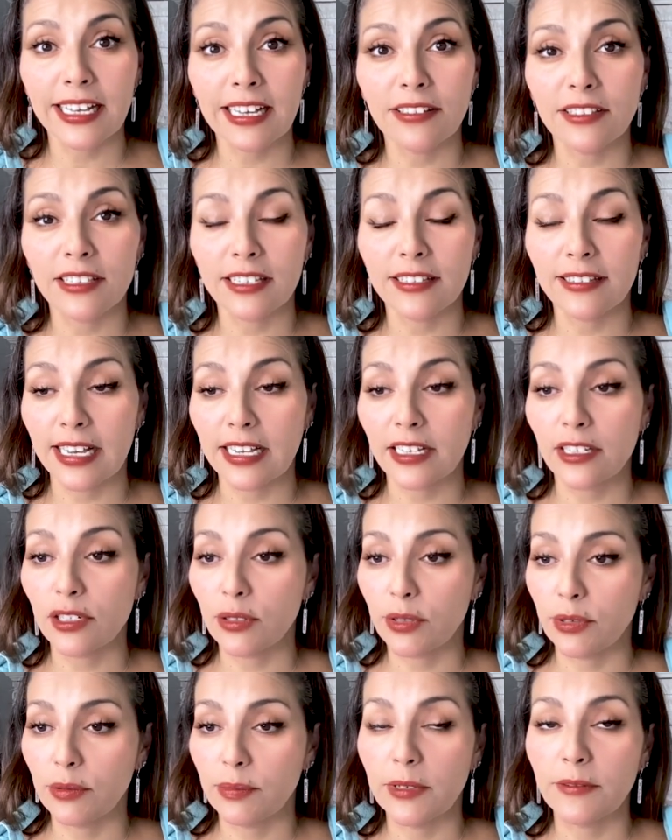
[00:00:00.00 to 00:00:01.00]
out the second
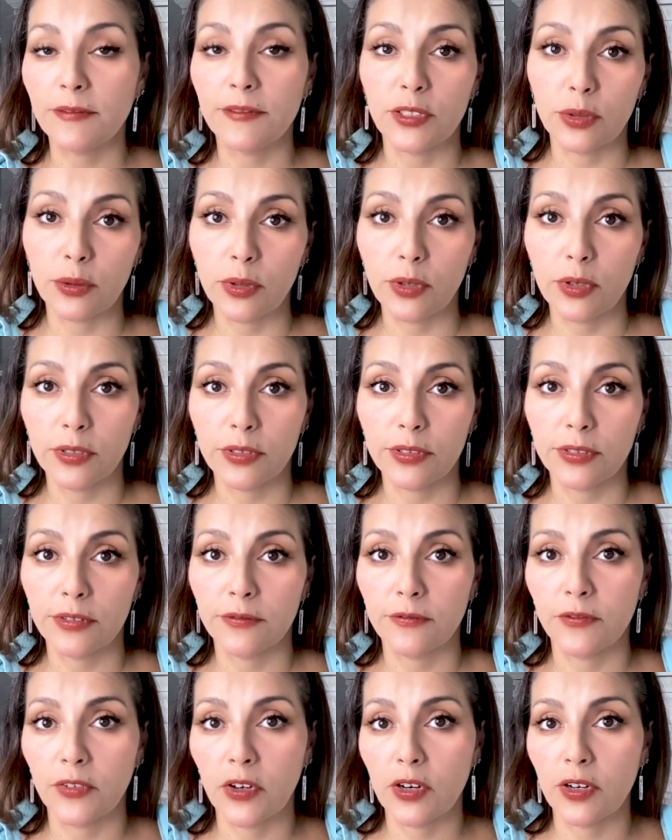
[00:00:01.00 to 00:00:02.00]
group of tools
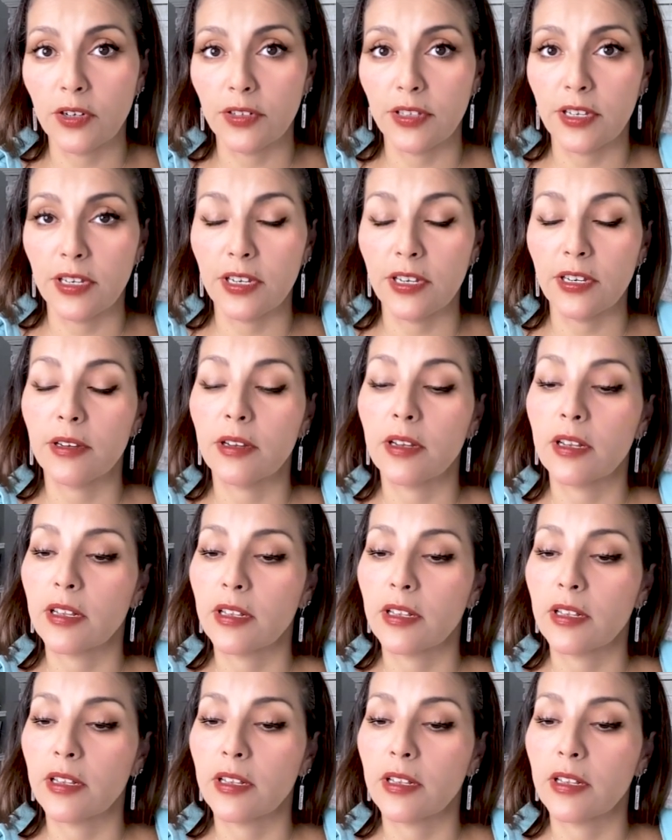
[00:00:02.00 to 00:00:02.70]
for the